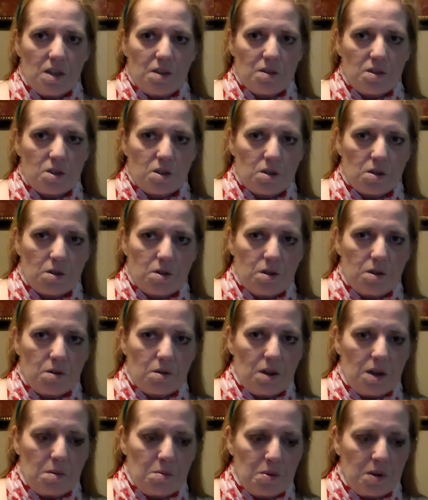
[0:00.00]
gifts or
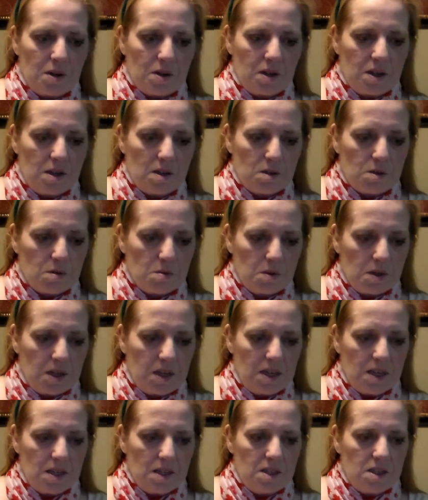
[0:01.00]
grandparent gifts from the
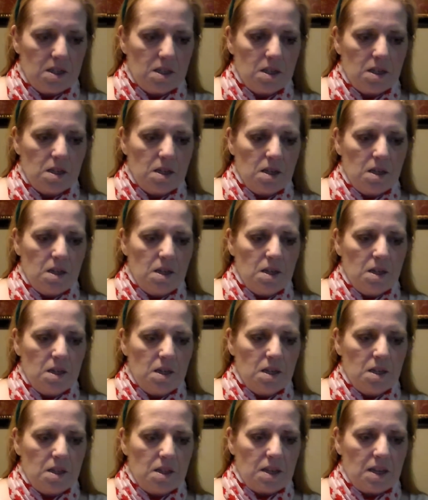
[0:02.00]
kids,
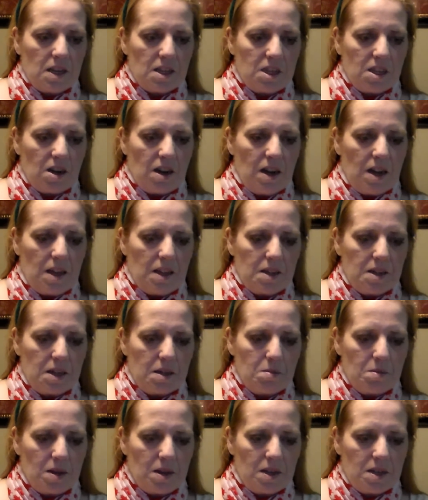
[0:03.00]
they got their
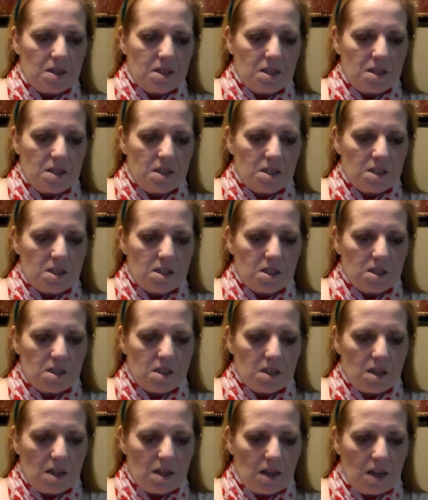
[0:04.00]
holiday mugs, and this
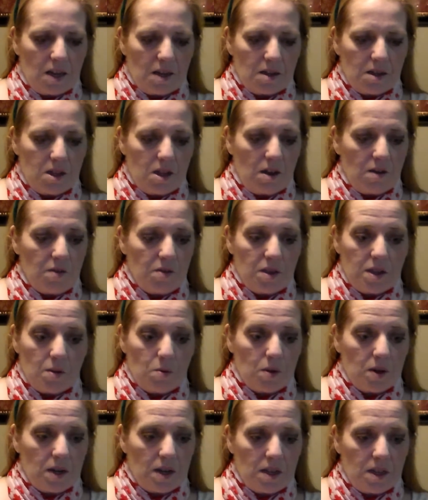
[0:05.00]
is a lovely
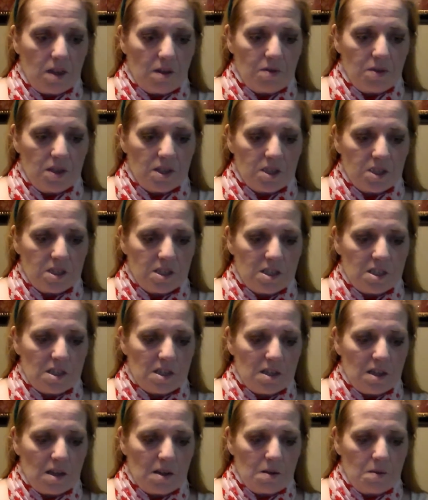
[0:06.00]
one. I love this.
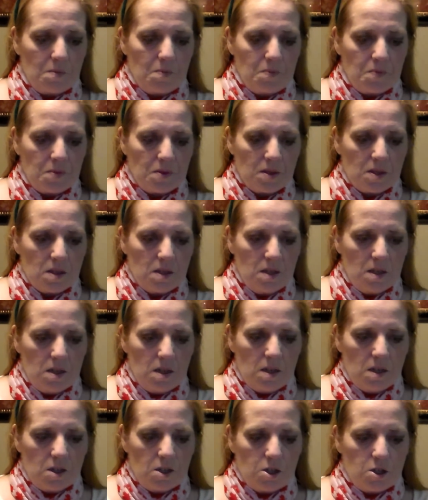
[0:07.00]
It's the
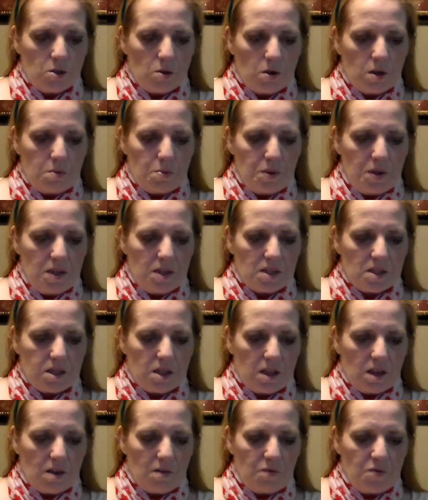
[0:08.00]
Joy,
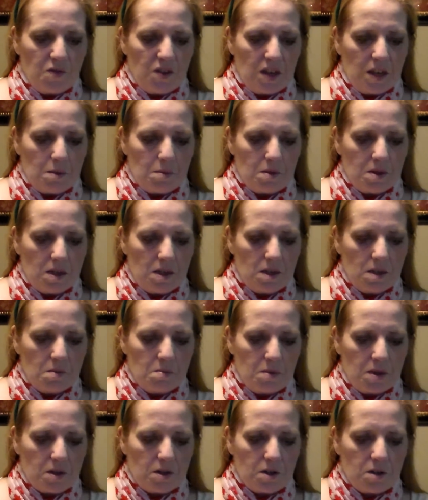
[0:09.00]
Peace, Love, Family,
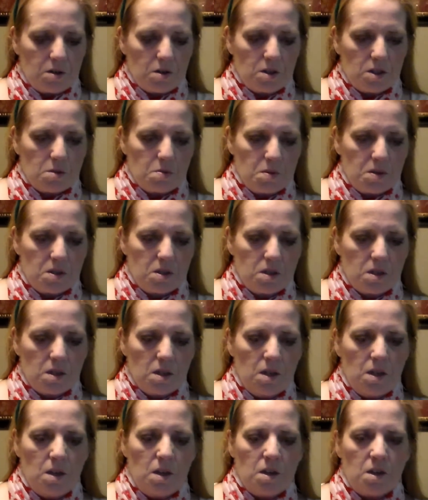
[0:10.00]
Merry Christmas
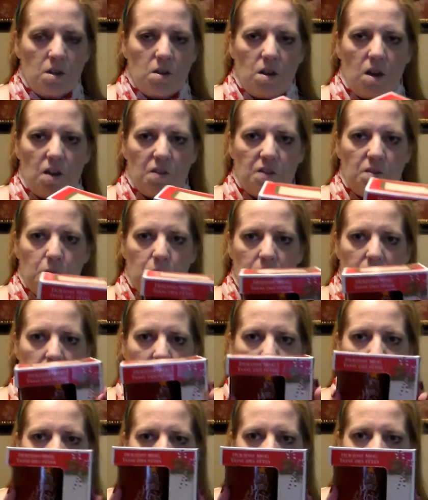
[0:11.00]
coffee
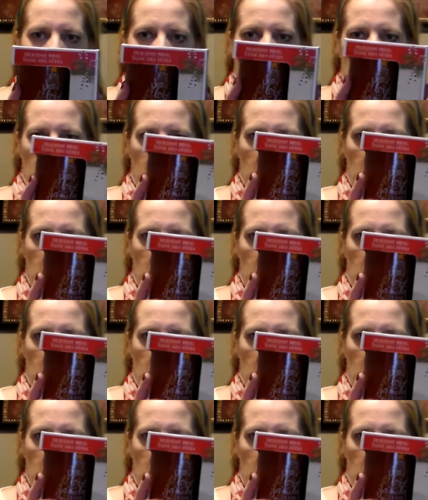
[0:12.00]
mugs.